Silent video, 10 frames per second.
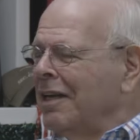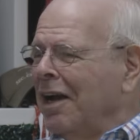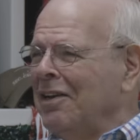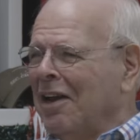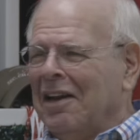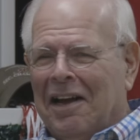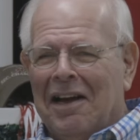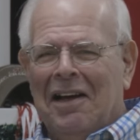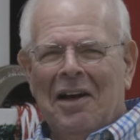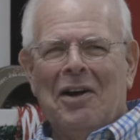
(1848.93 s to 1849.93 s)

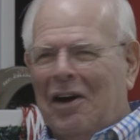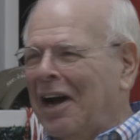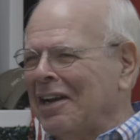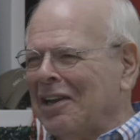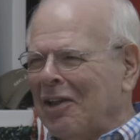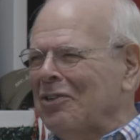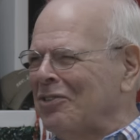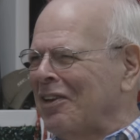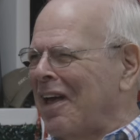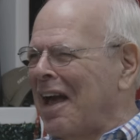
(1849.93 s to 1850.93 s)
Yeah, kind of
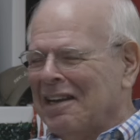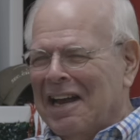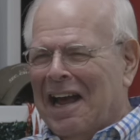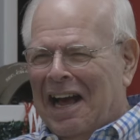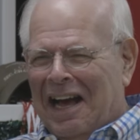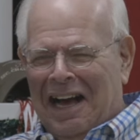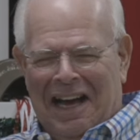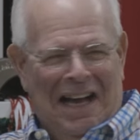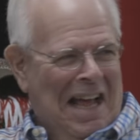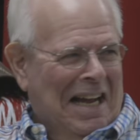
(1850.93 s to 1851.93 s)
close to that.
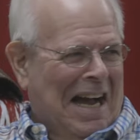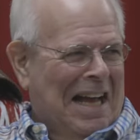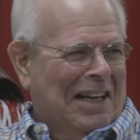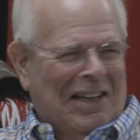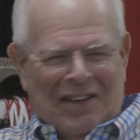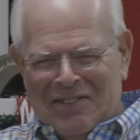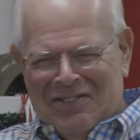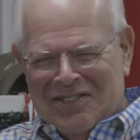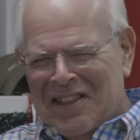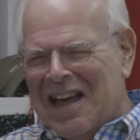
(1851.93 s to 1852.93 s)
Yeah. Kind of close to